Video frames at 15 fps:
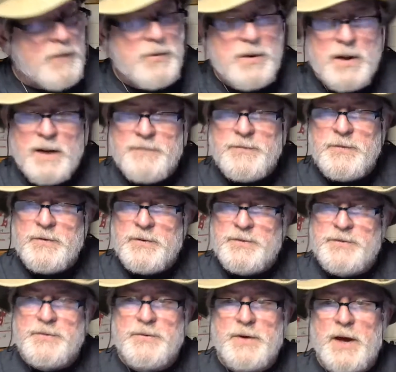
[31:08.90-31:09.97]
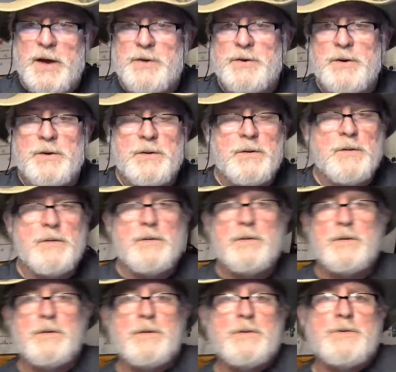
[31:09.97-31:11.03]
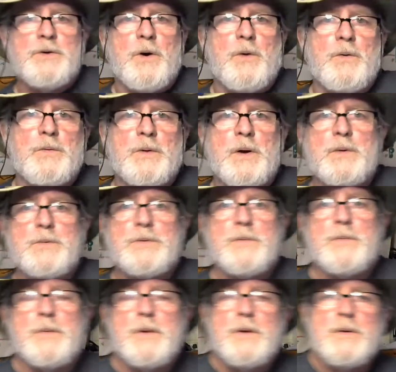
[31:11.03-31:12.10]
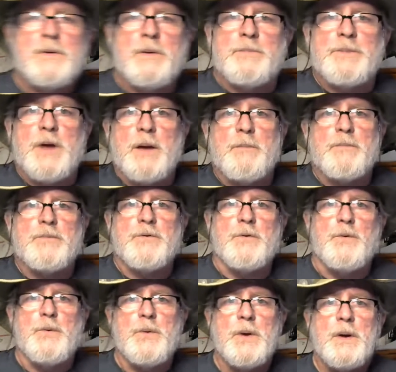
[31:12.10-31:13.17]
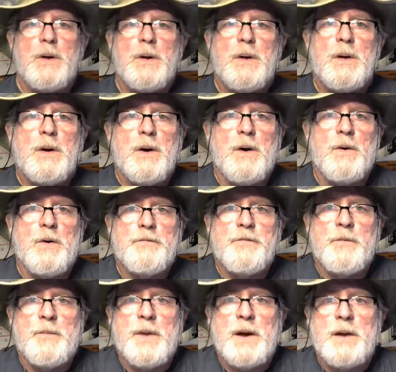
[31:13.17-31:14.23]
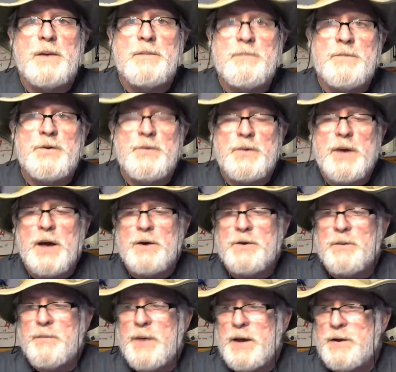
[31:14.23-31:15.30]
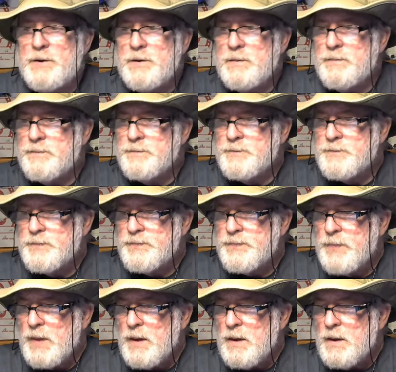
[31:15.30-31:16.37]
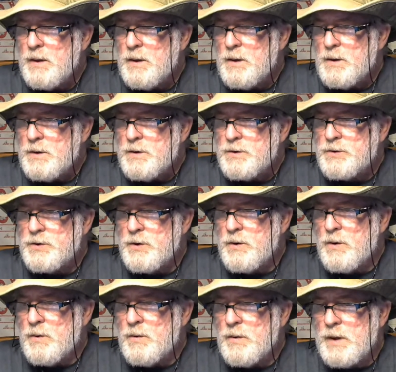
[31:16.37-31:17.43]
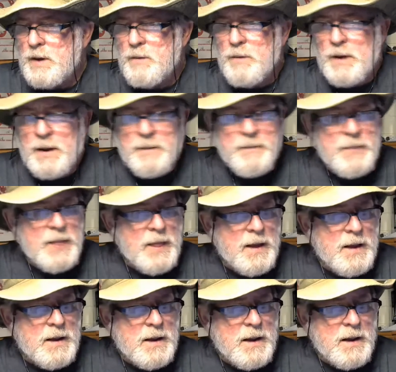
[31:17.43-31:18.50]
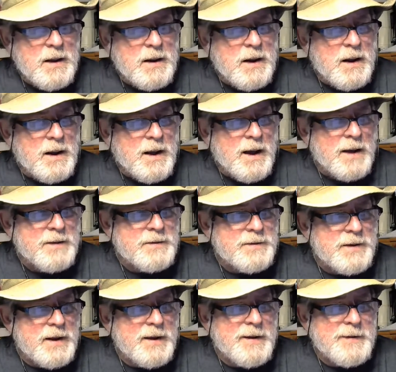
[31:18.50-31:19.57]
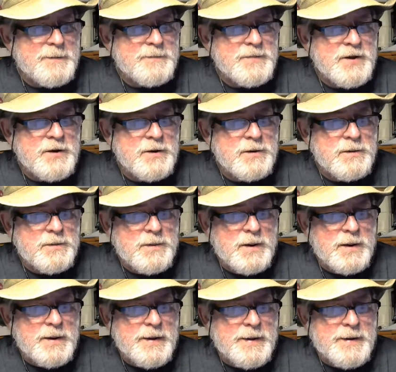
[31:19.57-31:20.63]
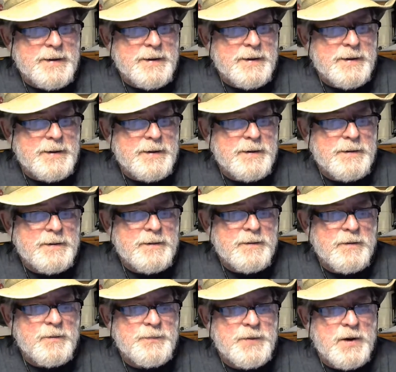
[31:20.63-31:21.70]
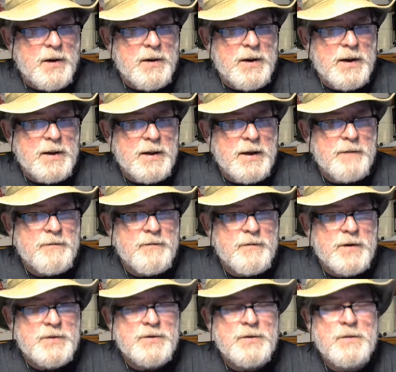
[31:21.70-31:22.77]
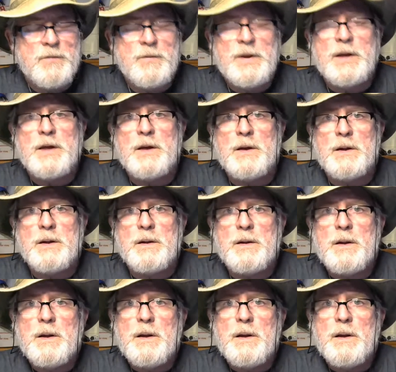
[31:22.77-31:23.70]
will have to do a geocaching show though sometime soon from my geocaching page. So anyway, Hiker James here, and hope y'all have the rest of the weekend.